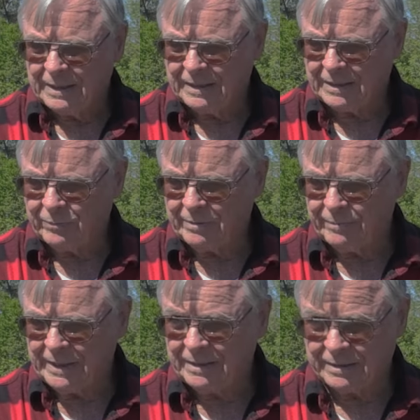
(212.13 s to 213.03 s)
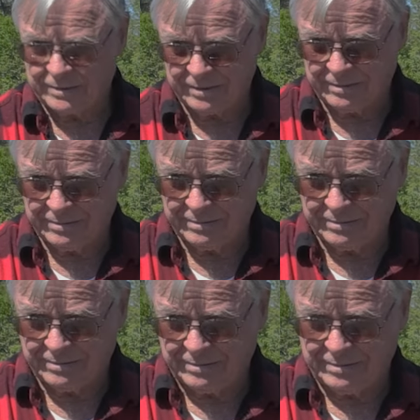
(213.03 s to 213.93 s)
And I went, man, I said,
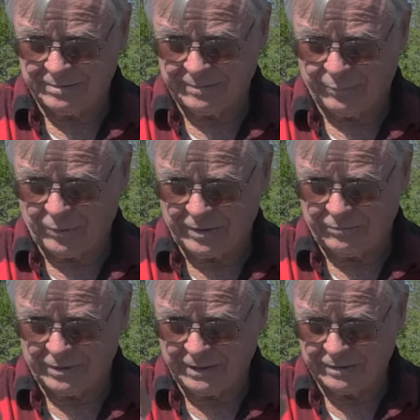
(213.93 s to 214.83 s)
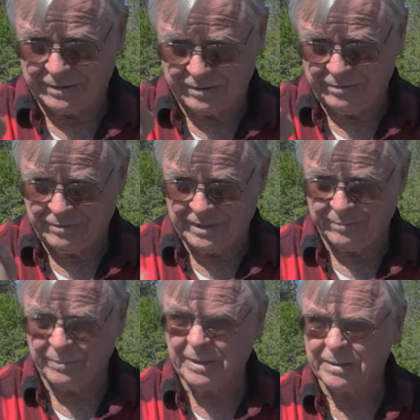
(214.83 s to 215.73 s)
I pointed to Ronnie, I said, you
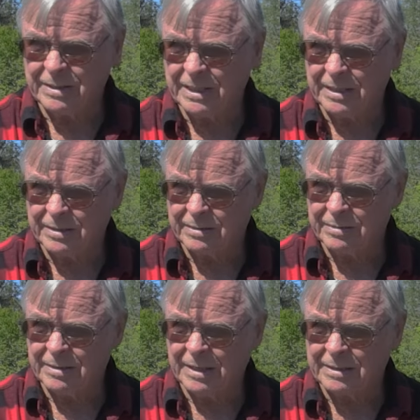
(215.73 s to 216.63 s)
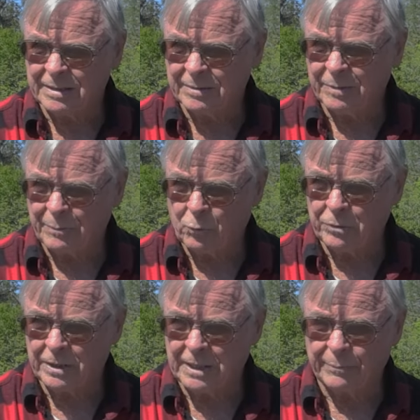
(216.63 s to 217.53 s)
get me a ticket. I'm
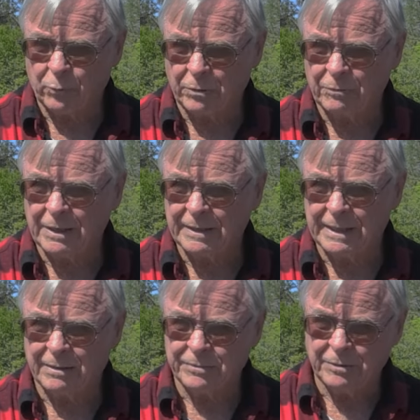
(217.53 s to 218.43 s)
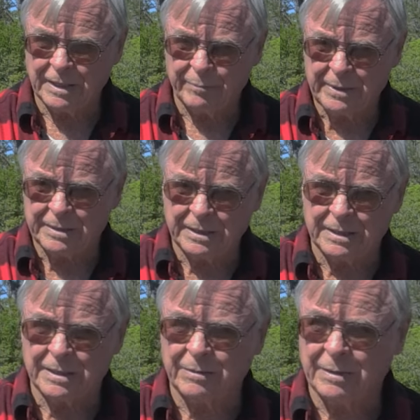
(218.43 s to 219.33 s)
going to the airport right now, and you have me a
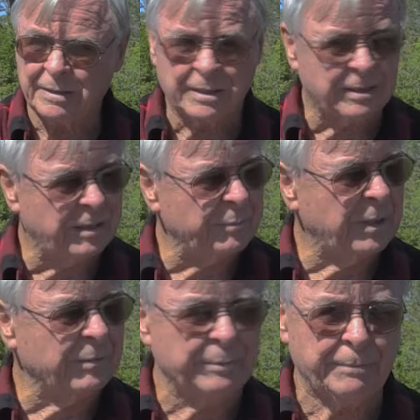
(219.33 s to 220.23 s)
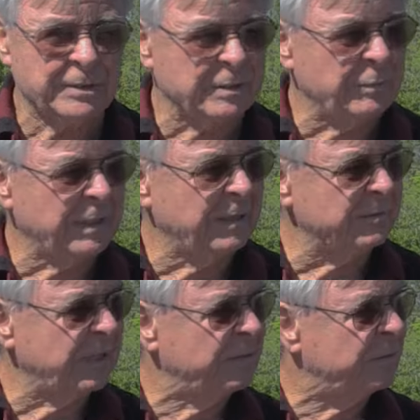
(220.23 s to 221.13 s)
ticket there when I get there. I'm not messing with the
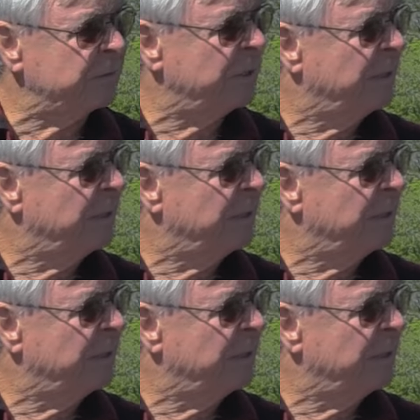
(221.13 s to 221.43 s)
Hells Angels.